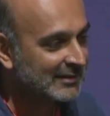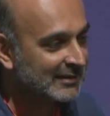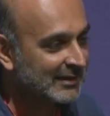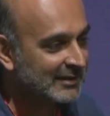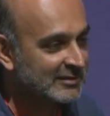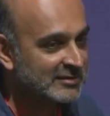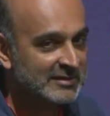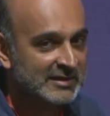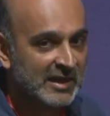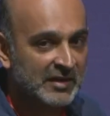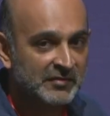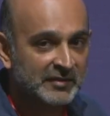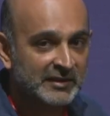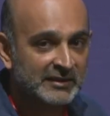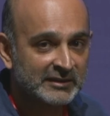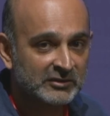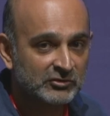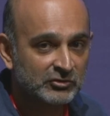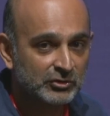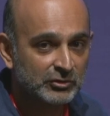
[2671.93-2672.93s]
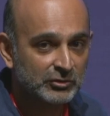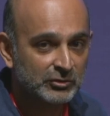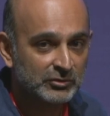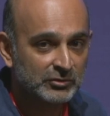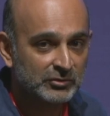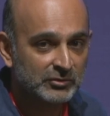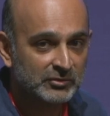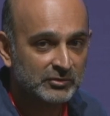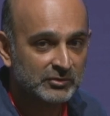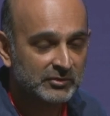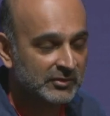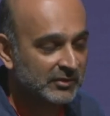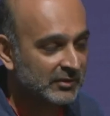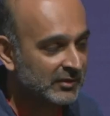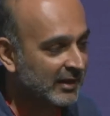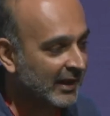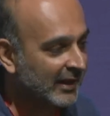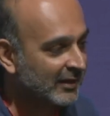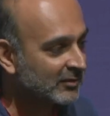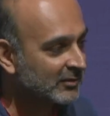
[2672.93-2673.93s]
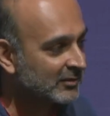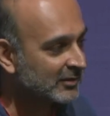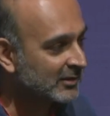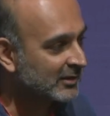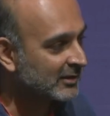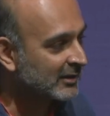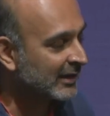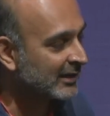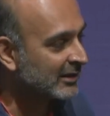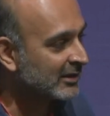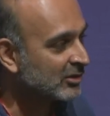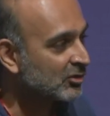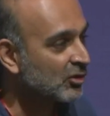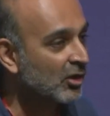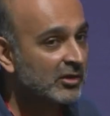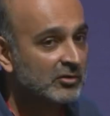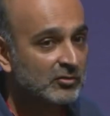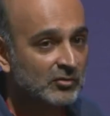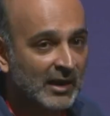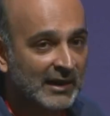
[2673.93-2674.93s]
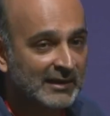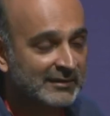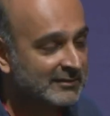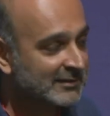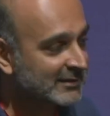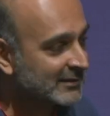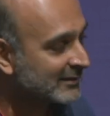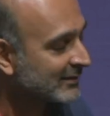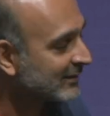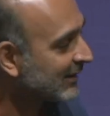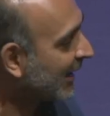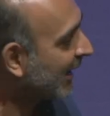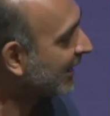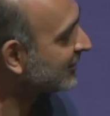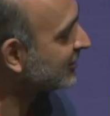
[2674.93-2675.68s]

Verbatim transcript: it's definitely true that, that not writing has